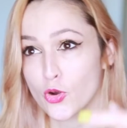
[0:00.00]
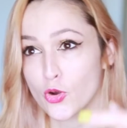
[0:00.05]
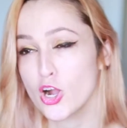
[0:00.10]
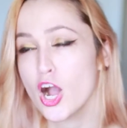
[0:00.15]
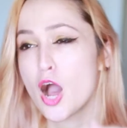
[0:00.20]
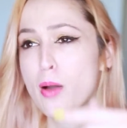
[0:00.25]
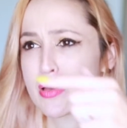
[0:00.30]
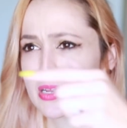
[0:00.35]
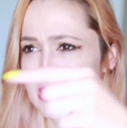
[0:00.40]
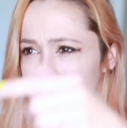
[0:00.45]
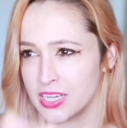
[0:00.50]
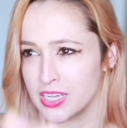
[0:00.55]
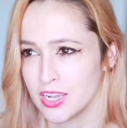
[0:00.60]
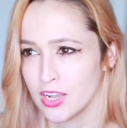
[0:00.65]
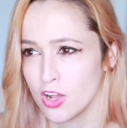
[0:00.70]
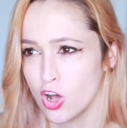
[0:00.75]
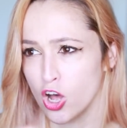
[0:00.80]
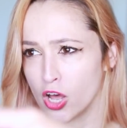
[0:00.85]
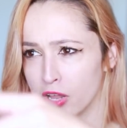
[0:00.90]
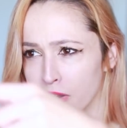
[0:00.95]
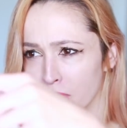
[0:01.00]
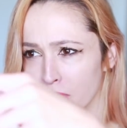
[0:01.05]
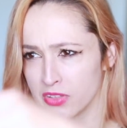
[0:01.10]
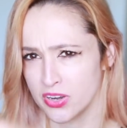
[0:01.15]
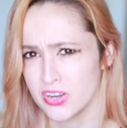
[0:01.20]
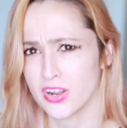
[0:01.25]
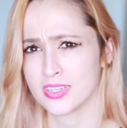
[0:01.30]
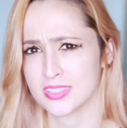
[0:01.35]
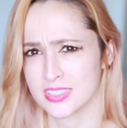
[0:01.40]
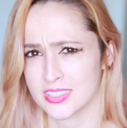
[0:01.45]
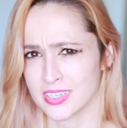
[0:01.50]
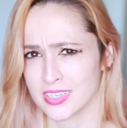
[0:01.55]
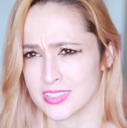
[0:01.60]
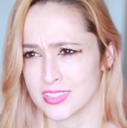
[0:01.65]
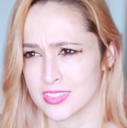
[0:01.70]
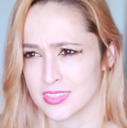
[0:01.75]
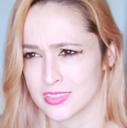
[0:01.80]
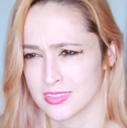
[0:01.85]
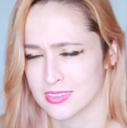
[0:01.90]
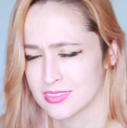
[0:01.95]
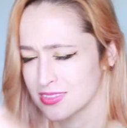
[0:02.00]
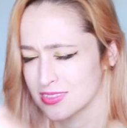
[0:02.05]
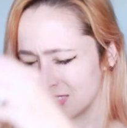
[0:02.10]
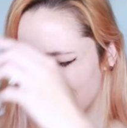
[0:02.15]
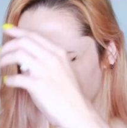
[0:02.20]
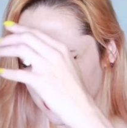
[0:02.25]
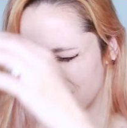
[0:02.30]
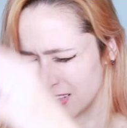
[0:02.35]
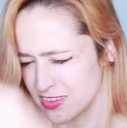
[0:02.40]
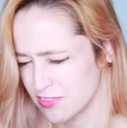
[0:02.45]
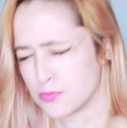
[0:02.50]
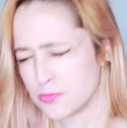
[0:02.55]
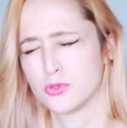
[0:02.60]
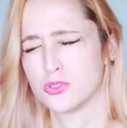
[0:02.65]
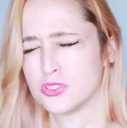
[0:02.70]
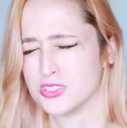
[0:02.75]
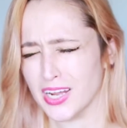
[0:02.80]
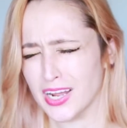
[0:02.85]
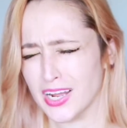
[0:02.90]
for commenting on the nonsense that they've pulled